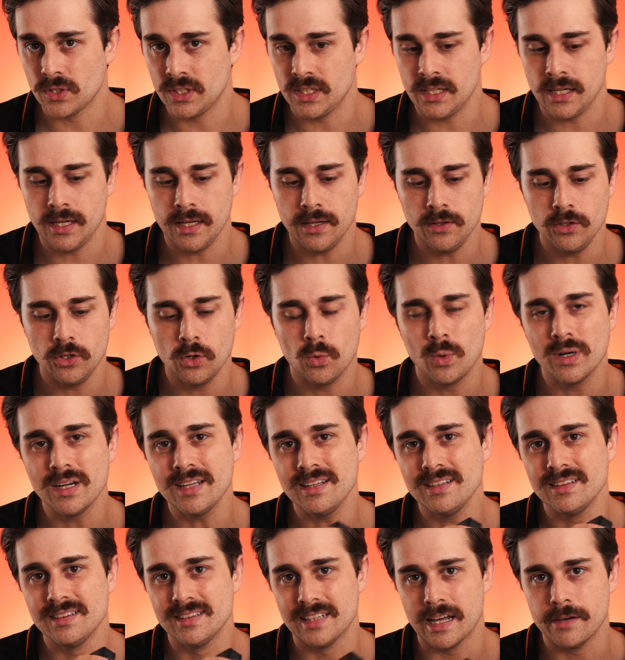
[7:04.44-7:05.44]
here, you want
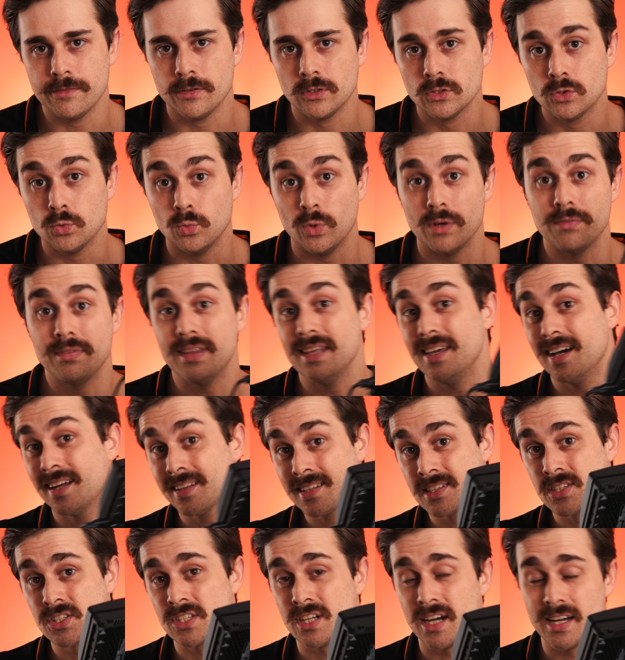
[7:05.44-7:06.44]
it leveled with the
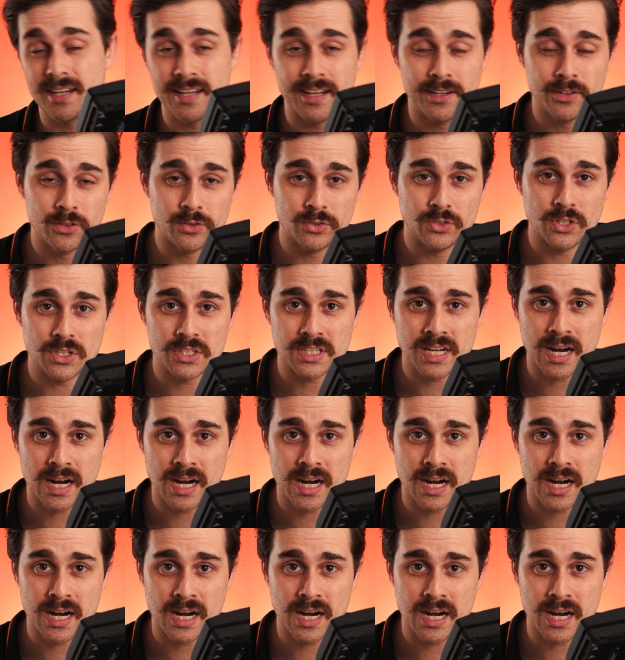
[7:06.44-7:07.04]
other side handle on your